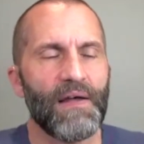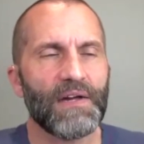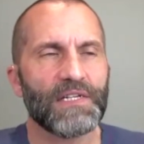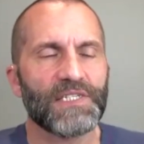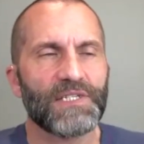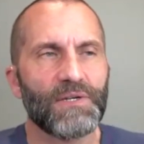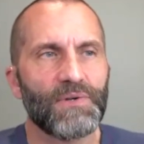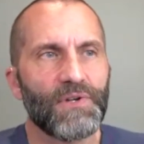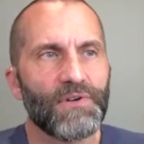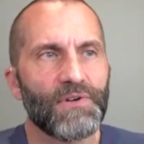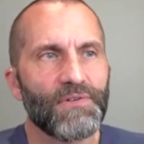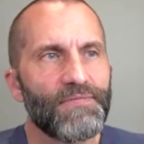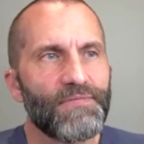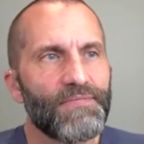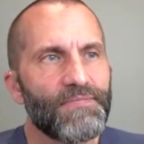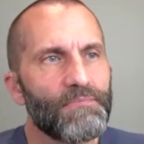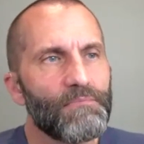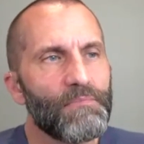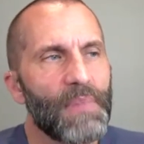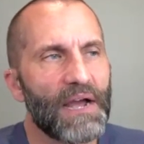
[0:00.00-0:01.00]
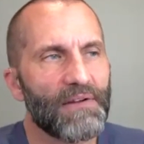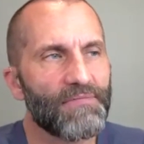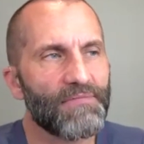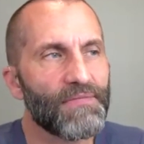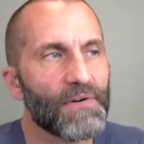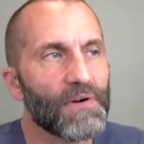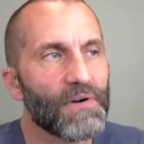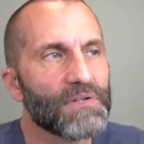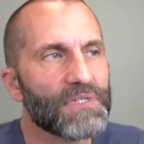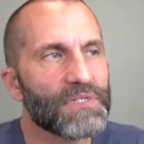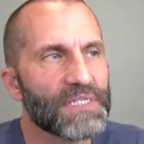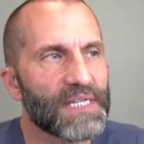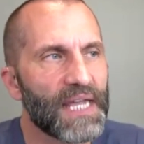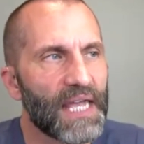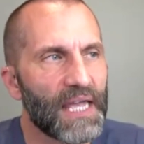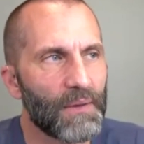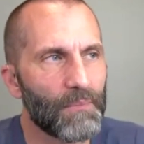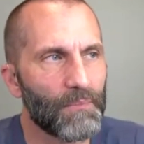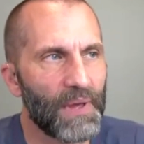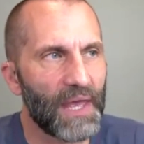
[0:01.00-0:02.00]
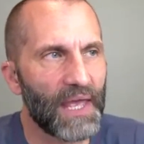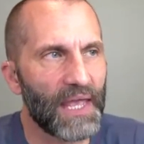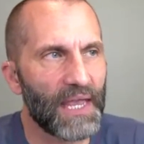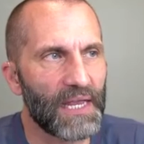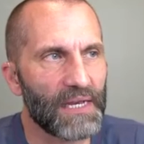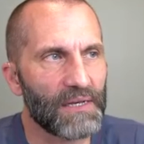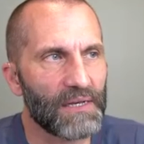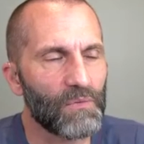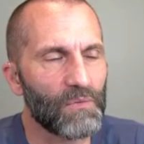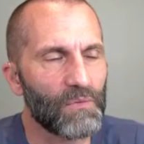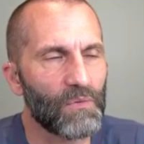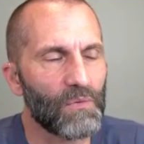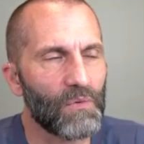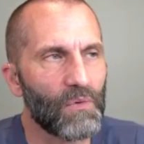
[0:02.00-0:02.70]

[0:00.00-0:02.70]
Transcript: So my first campaign